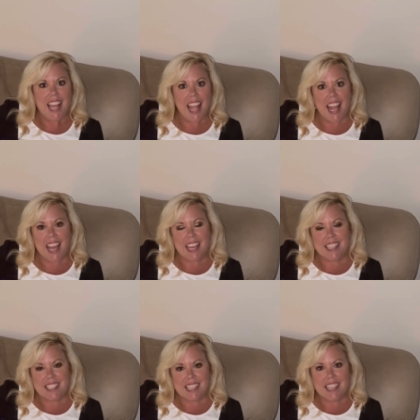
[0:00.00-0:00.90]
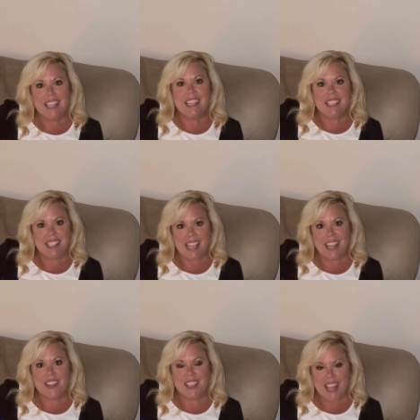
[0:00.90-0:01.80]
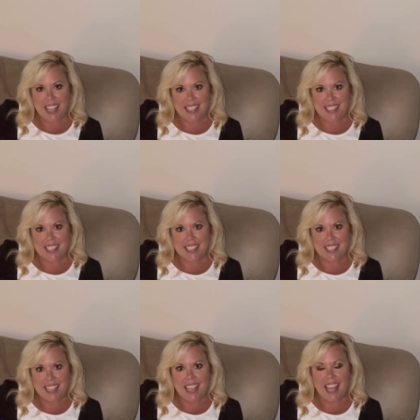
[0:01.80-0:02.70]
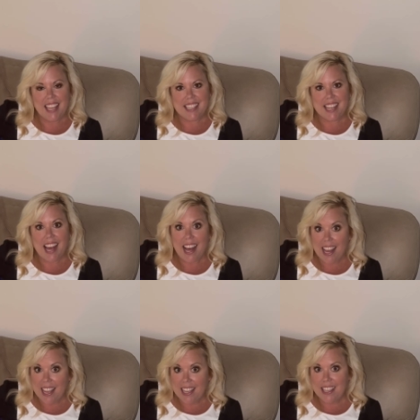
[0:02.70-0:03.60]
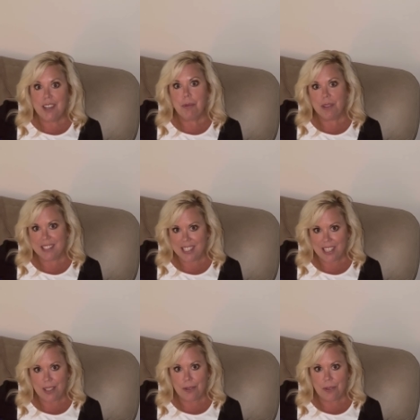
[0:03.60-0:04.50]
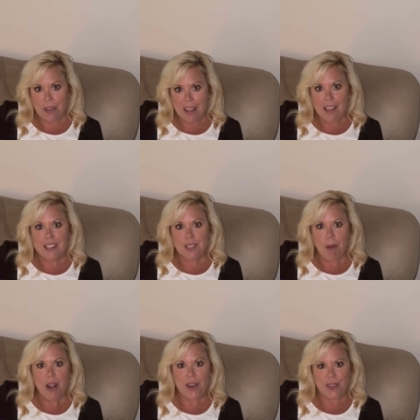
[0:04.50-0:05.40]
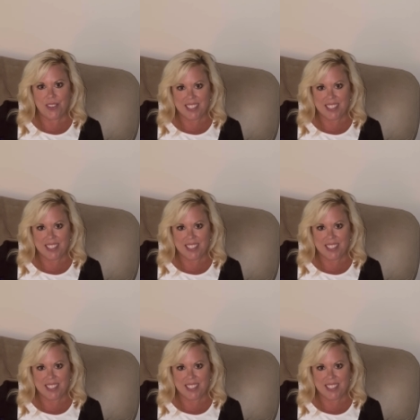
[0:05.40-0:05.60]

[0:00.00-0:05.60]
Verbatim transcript: and say goodnight, and I will see you tomorrow.